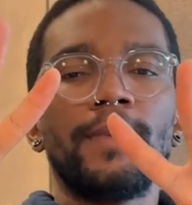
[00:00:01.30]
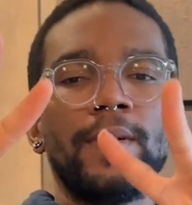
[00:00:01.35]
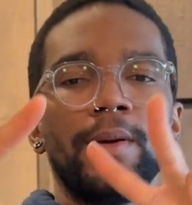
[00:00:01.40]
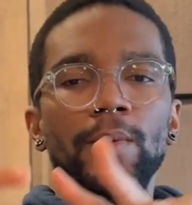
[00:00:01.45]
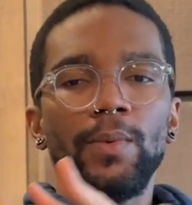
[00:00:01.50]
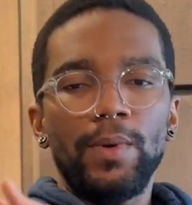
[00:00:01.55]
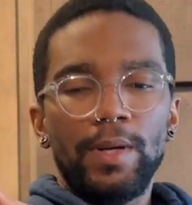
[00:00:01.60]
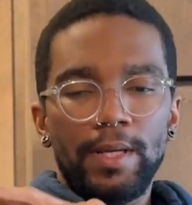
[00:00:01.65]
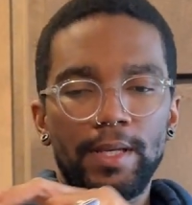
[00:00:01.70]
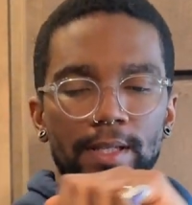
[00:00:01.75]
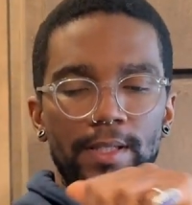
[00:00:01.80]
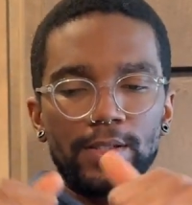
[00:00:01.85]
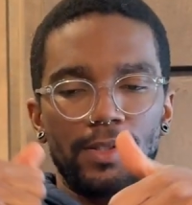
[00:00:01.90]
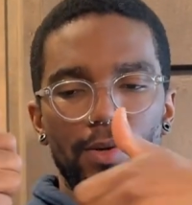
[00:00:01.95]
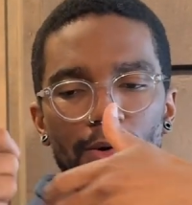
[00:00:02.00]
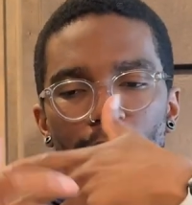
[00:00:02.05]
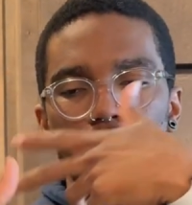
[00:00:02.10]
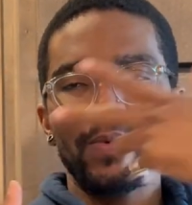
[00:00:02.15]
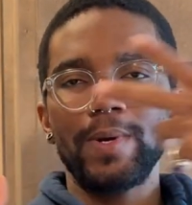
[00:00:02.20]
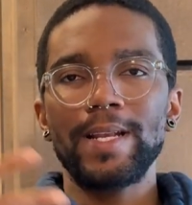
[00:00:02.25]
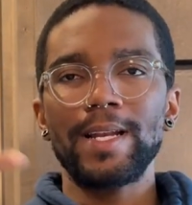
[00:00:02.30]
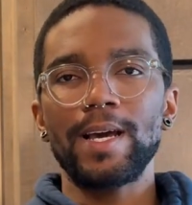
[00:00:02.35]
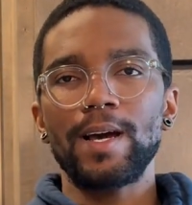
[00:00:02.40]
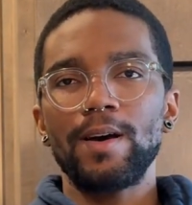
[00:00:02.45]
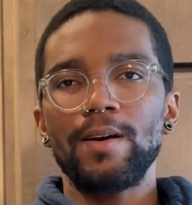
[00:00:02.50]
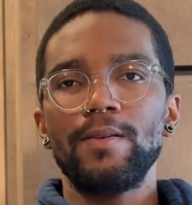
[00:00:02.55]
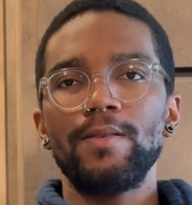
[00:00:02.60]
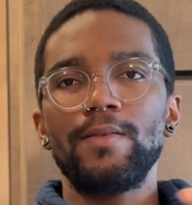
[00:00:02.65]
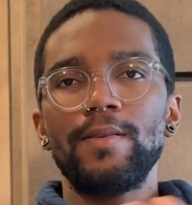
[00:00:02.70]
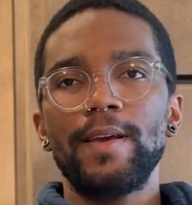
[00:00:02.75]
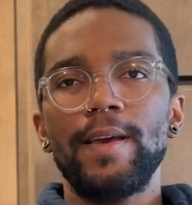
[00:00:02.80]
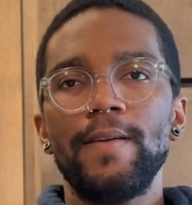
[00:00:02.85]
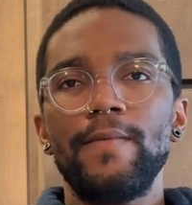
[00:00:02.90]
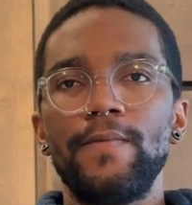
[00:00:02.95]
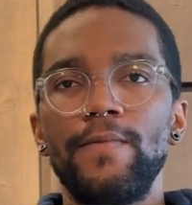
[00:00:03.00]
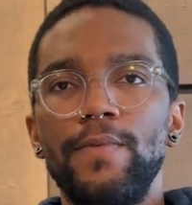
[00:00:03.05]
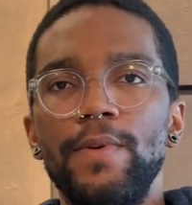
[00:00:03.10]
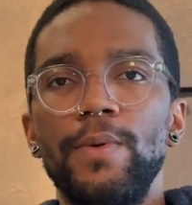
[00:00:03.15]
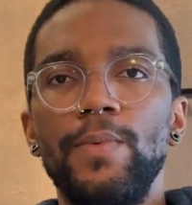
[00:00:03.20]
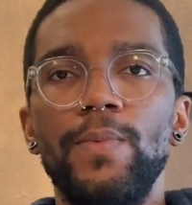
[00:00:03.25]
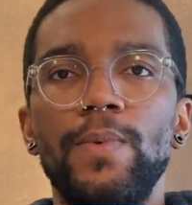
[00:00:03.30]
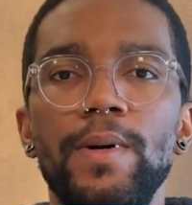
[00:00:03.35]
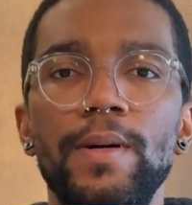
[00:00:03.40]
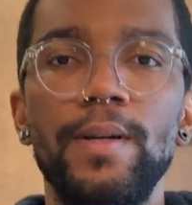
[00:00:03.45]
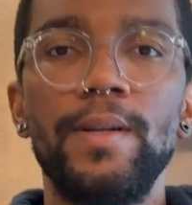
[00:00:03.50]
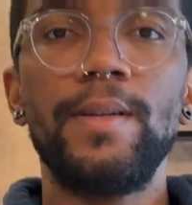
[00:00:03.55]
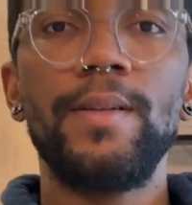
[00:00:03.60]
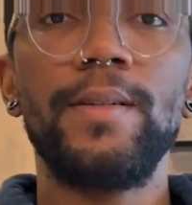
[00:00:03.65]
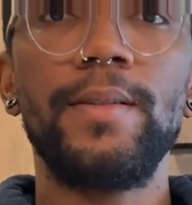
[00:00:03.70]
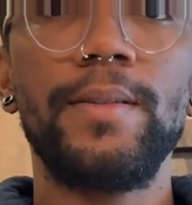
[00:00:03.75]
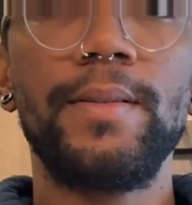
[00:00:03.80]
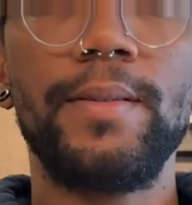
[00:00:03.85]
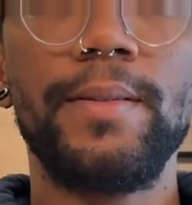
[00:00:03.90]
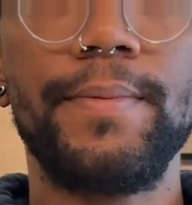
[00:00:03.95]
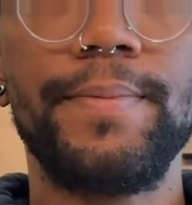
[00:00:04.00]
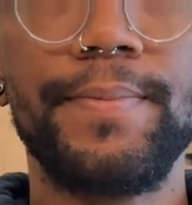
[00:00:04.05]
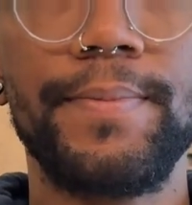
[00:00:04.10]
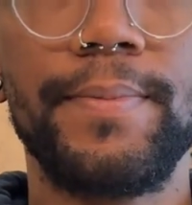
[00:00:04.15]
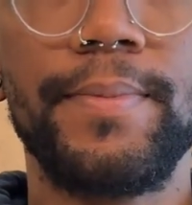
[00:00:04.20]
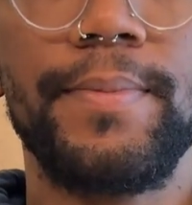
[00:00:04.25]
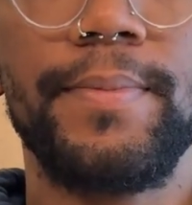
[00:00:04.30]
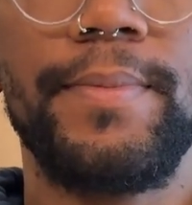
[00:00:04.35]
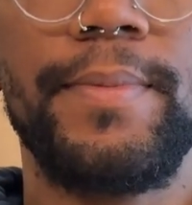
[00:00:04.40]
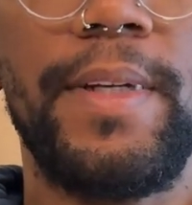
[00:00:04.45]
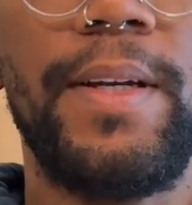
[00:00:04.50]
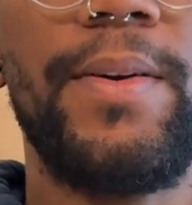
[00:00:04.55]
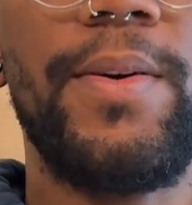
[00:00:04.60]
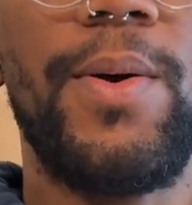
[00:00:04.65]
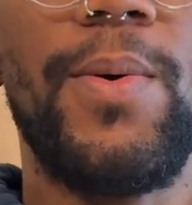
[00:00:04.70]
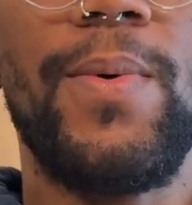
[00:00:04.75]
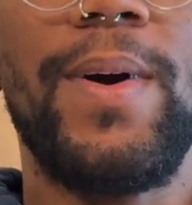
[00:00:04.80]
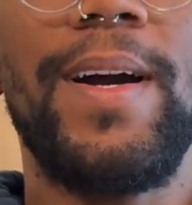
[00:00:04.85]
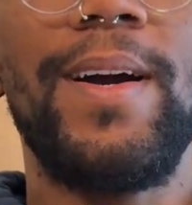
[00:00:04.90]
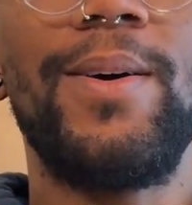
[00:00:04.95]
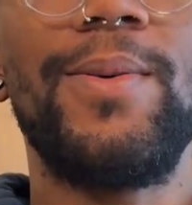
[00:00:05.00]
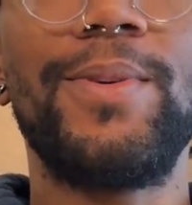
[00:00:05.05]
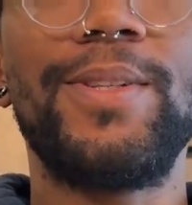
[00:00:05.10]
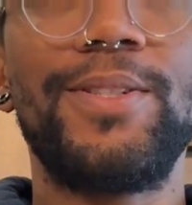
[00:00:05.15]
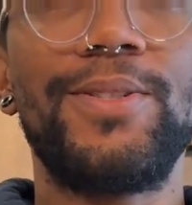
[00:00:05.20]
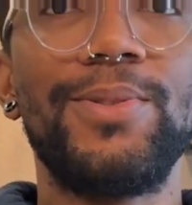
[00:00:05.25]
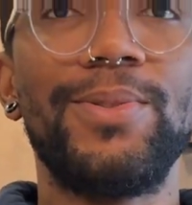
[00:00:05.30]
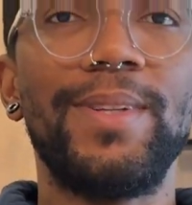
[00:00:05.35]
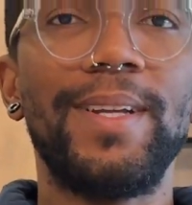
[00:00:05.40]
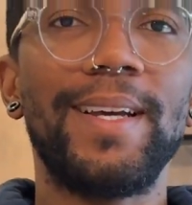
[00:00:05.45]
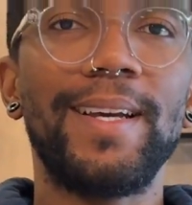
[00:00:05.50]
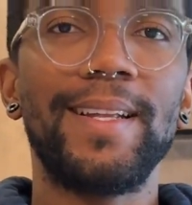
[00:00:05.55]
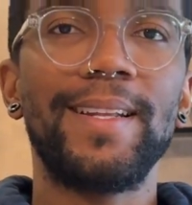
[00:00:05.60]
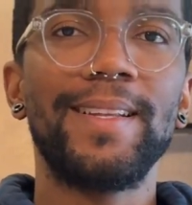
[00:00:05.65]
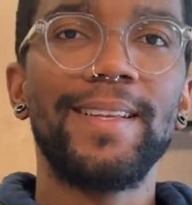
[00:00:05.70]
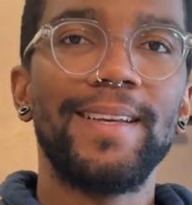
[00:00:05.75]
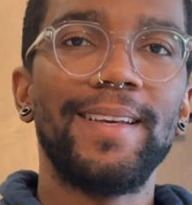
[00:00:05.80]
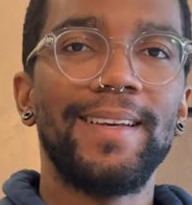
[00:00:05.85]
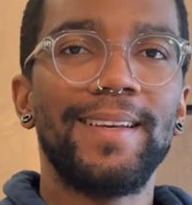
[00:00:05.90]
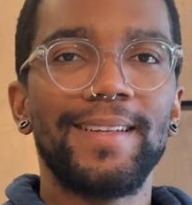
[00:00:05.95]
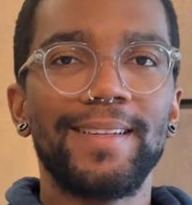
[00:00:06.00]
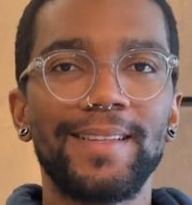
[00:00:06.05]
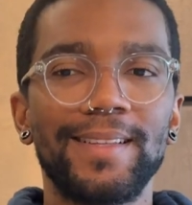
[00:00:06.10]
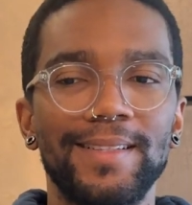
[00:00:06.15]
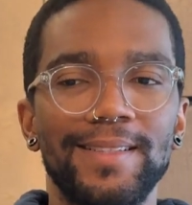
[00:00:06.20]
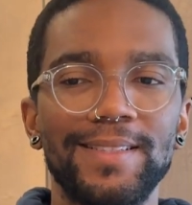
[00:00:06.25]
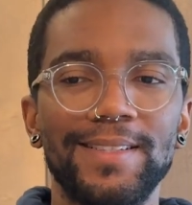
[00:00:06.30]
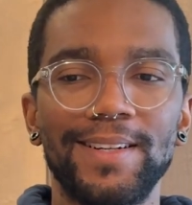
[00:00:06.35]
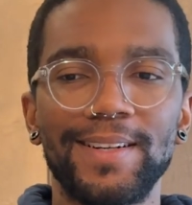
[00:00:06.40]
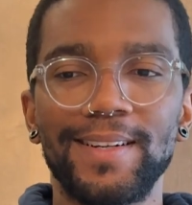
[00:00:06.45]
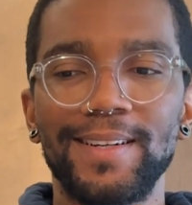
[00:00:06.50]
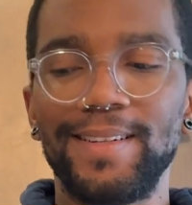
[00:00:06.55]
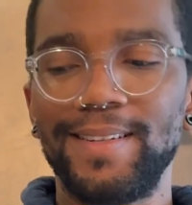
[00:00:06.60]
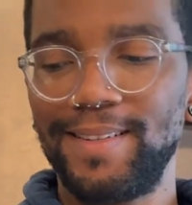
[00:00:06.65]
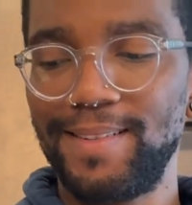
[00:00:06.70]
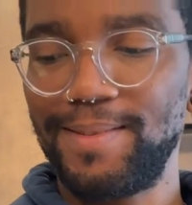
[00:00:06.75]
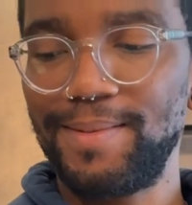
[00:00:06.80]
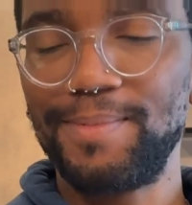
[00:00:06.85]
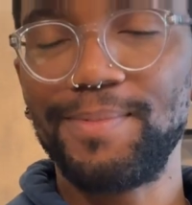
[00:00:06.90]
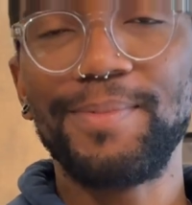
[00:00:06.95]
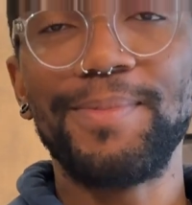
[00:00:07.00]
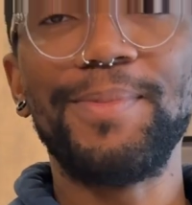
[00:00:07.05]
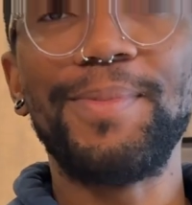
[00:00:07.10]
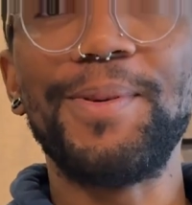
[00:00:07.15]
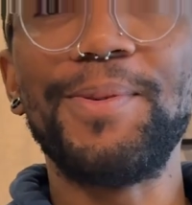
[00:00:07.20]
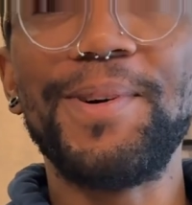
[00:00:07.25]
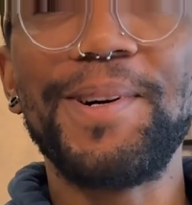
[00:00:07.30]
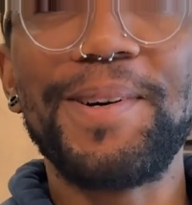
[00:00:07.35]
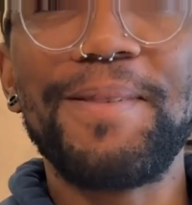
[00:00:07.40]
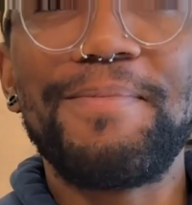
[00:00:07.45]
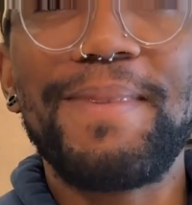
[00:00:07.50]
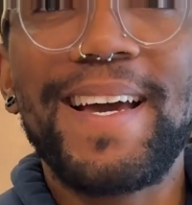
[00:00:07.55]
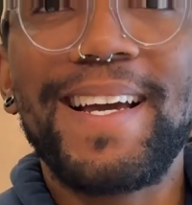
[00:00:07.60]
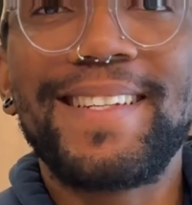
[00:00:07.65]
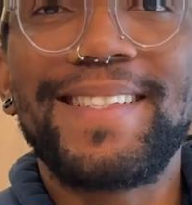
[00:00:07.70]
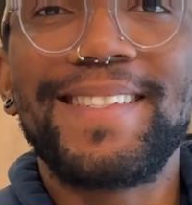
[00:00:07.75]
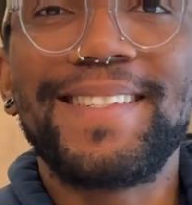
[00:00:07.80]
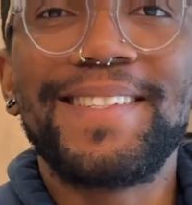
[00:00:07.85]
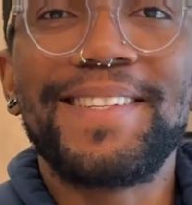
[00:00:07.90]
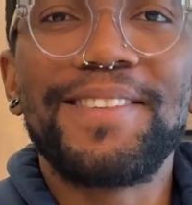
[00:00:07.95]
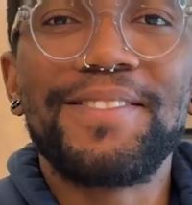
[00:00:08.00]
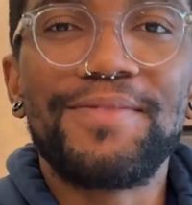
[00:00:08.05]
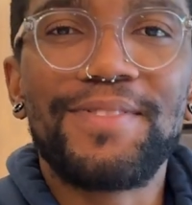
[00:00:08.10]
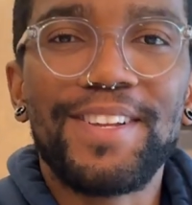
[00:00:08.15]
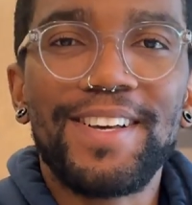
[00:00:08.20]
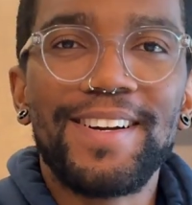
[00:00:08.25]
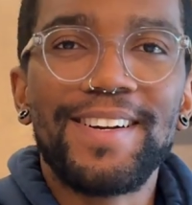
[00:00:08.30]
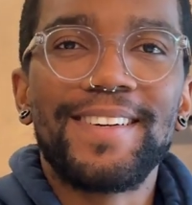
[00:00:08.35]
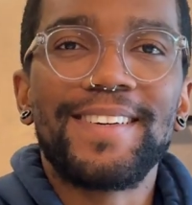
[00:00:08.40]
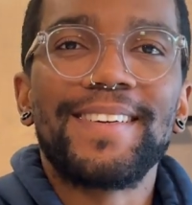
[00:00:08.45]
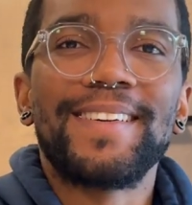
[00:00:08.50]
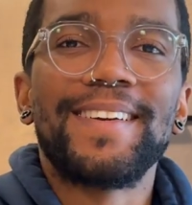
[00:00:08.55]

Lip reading: What is going on, everyone? I don't know why I always do that to start. But welcome back to another vlog.